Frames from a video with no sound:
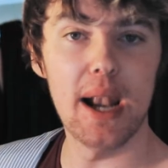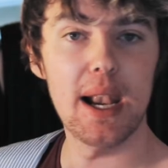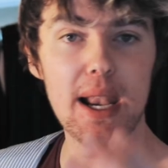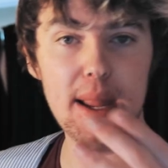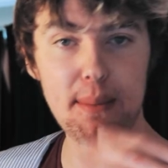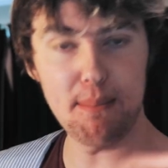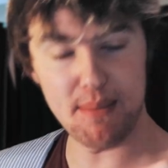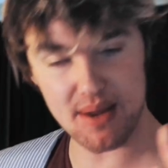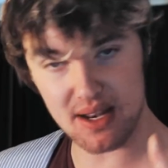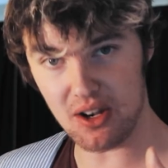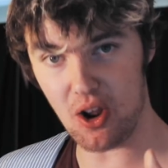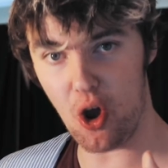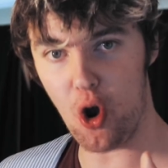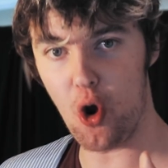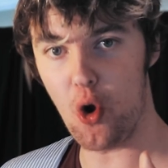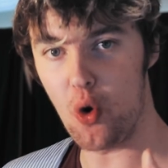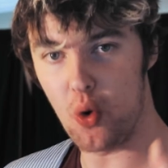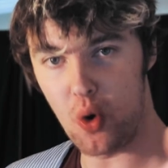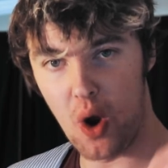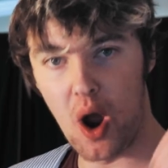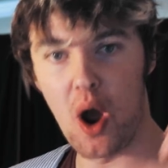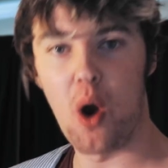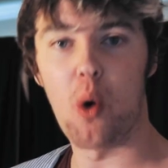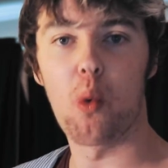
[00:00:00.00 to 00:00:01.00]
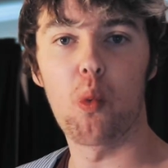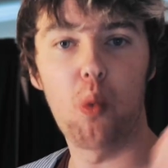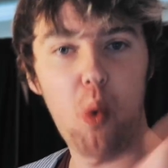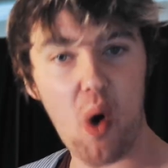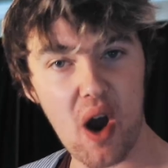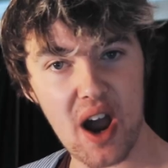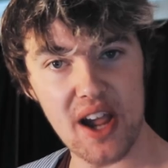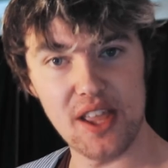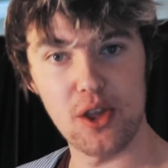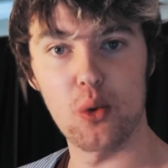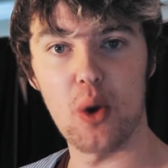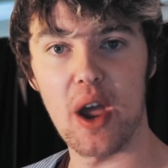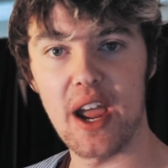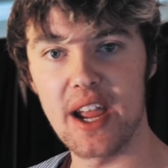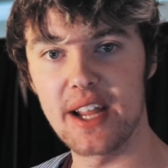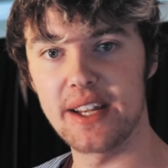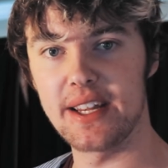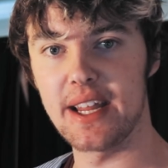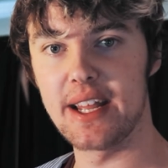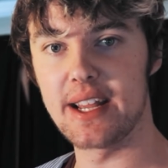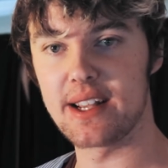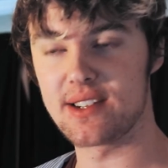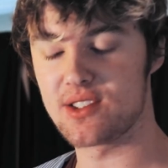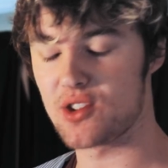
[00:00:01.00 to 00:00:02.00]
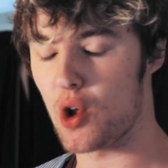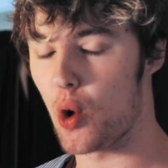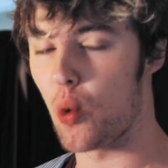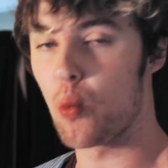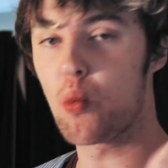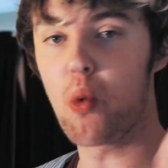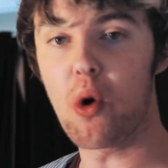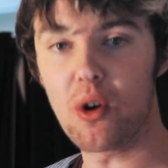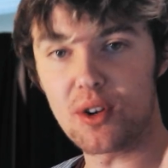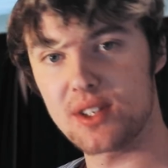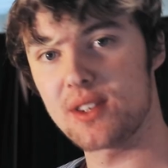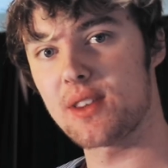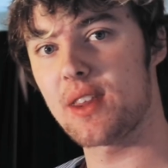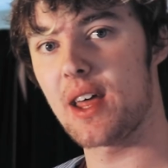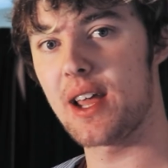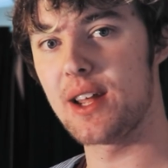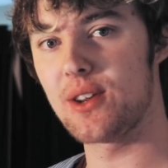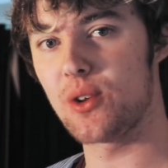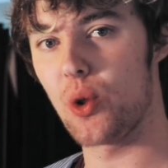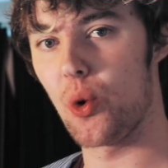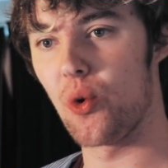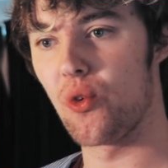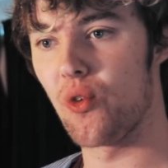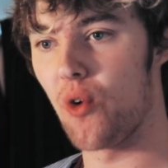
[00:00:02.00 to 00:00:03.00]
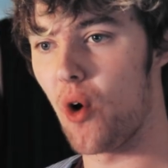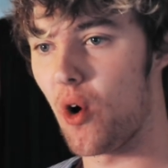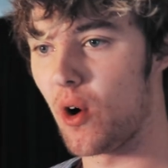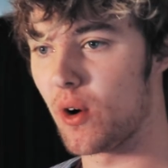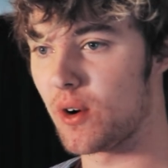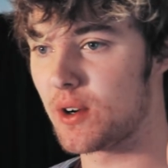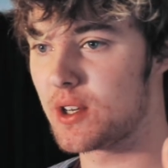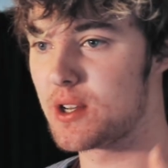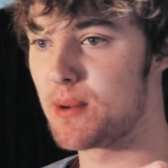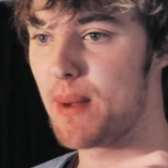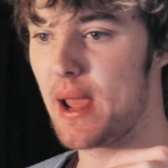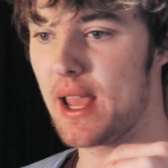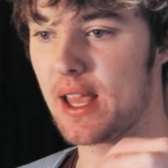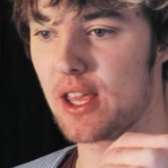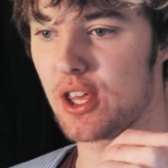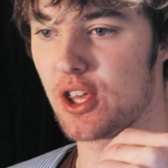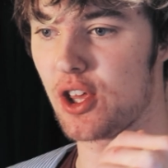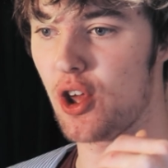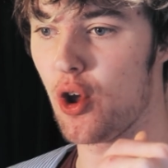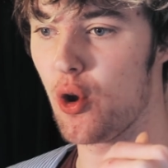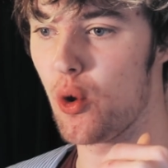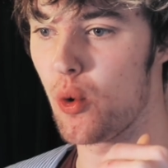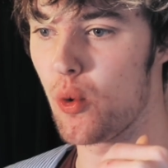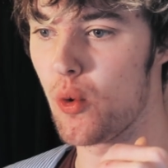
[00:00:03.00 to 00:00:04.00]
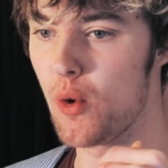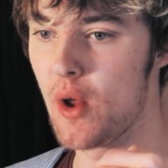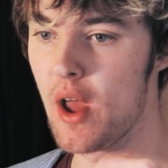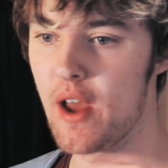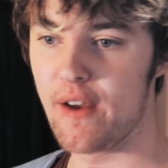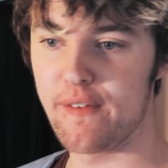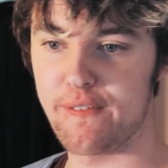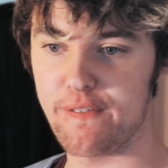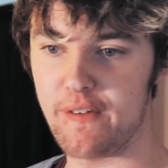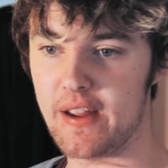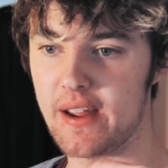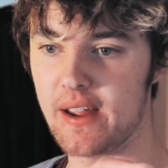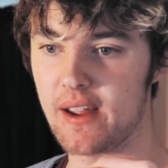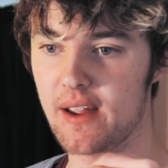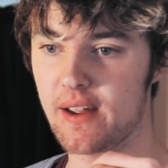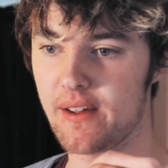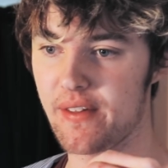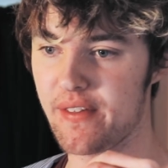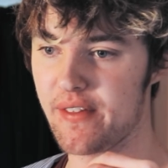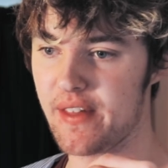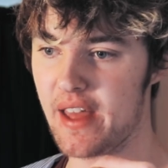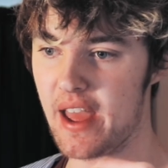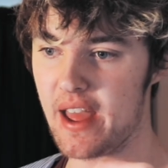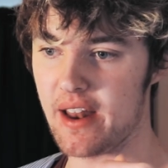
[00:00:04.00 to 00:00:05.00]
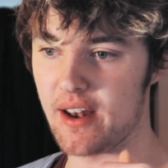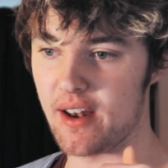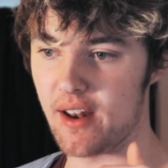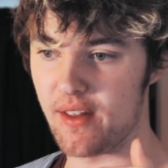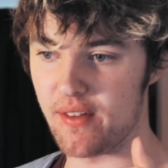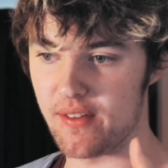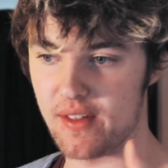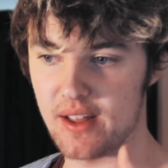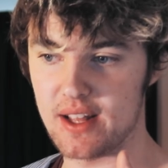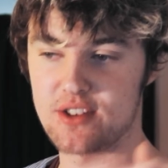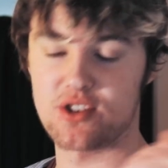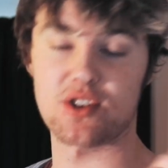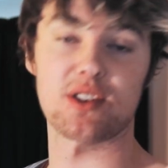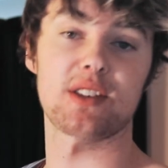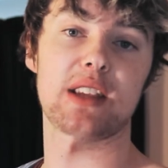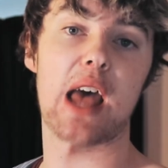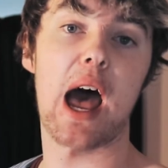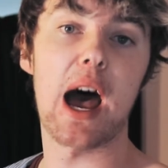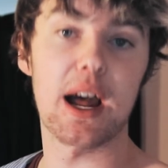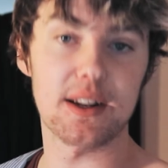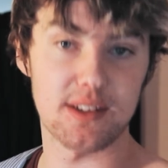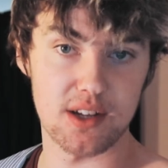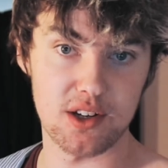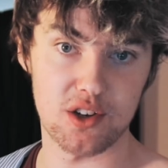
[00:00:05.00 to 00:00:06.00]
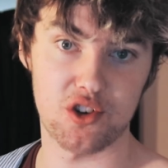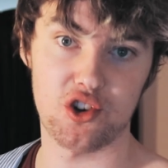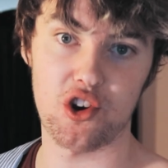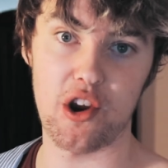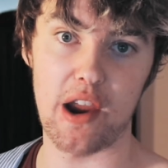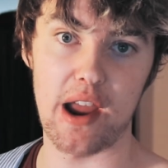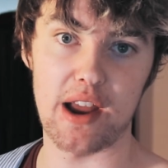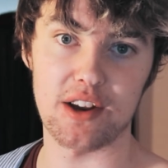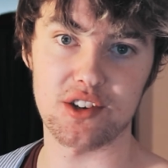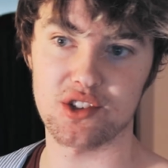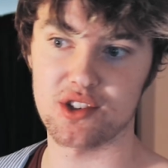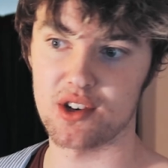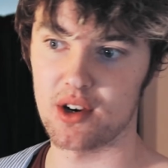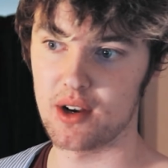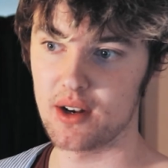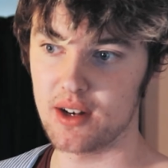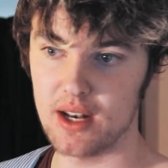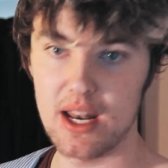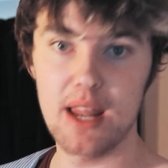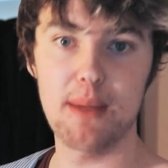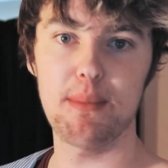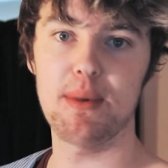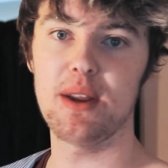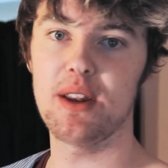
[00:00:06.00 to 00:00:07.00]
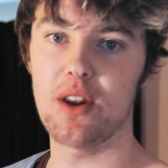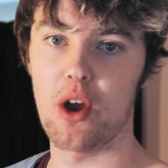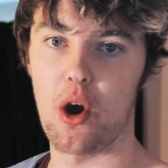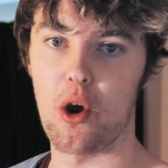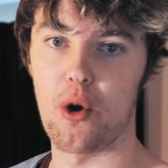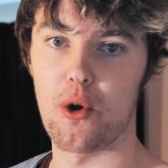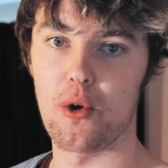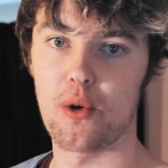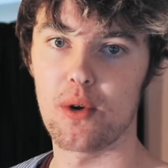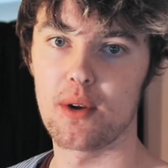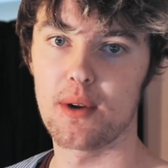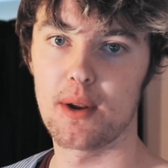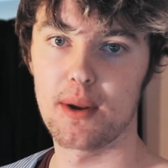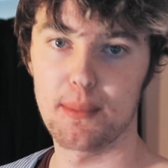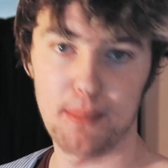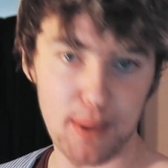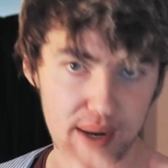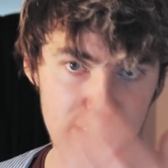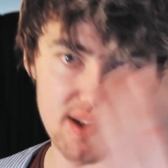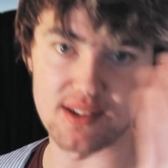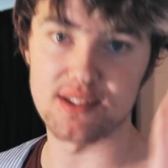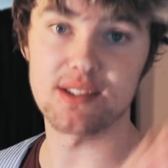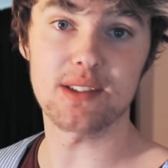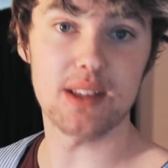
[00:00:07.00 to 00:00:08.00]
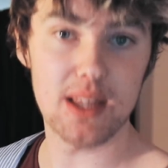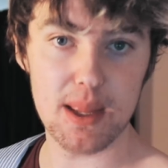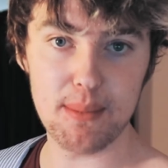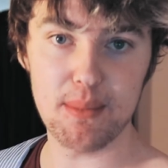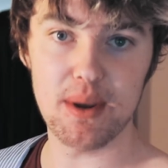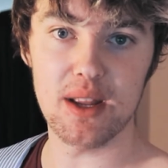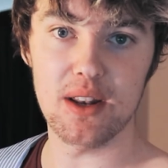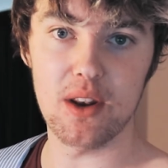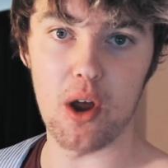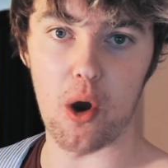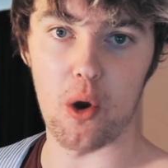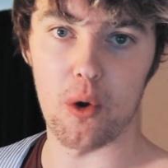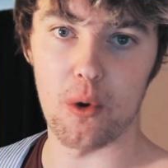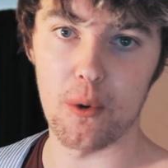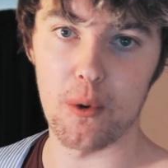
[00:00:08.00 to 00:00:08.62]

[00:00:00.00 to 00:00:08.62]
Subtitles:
let me know why you hate EXO. What did they do wrong to make you think that they're just utter trash? Let me know. Please, let me know.